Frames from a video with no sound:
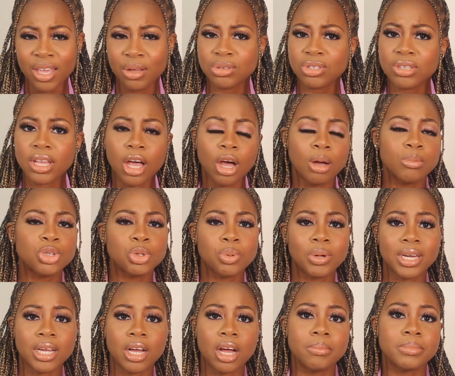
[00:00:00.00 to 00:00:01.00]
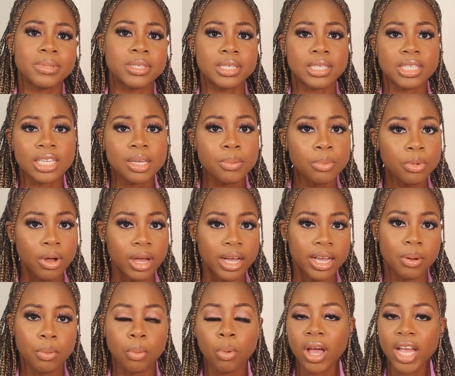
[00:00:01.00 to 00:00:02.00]
It also helps you when it comes to teamwork
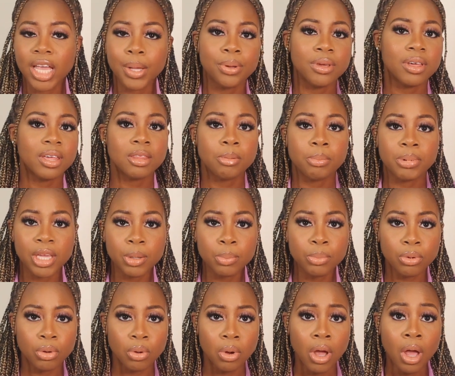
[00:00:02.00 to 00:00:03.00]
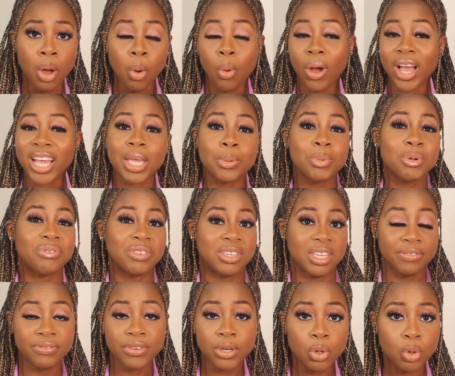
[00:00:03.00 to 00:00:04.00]
and working with other people, working with
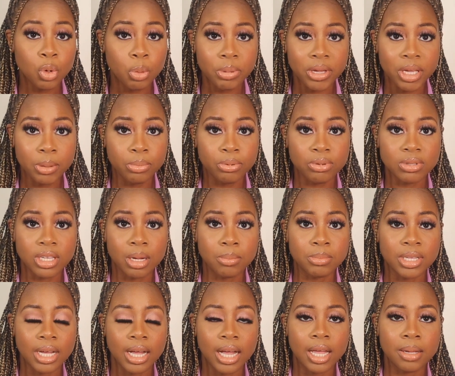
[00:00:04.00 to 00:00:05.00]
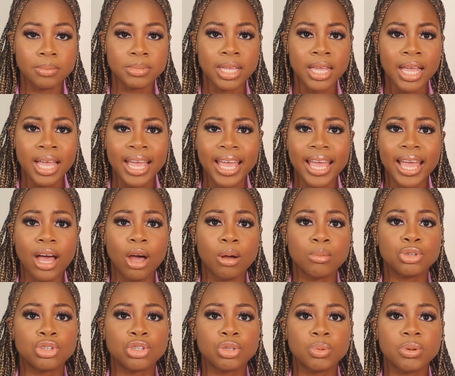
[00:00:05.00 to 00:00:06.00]
difficult people sometimes. It
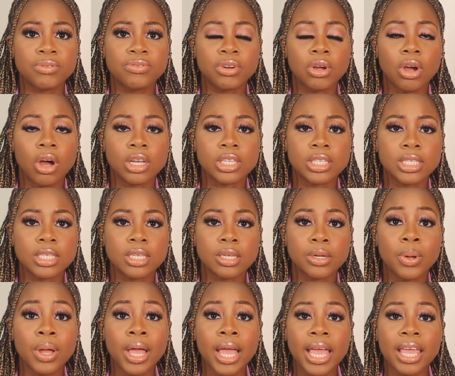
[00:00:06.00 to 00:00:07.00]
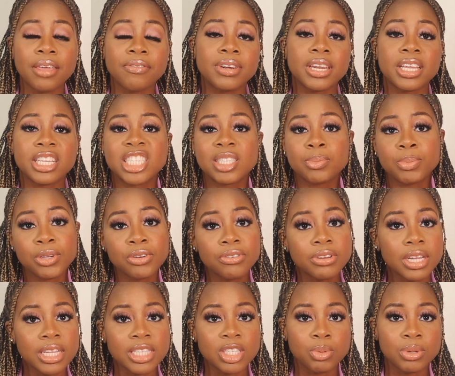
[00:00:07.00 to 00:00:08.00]
helps you with regards to even
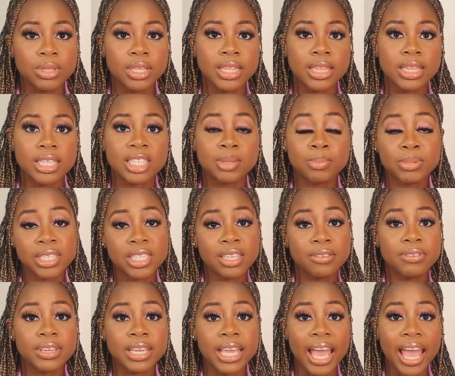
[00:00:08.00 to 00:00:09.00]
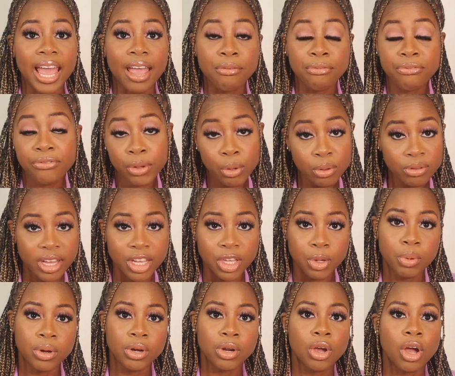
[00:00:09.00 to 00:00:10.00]
experience within the specific field that
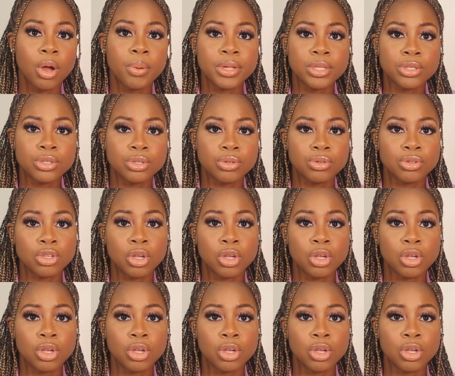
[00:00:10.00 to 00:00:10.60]
you want to go into.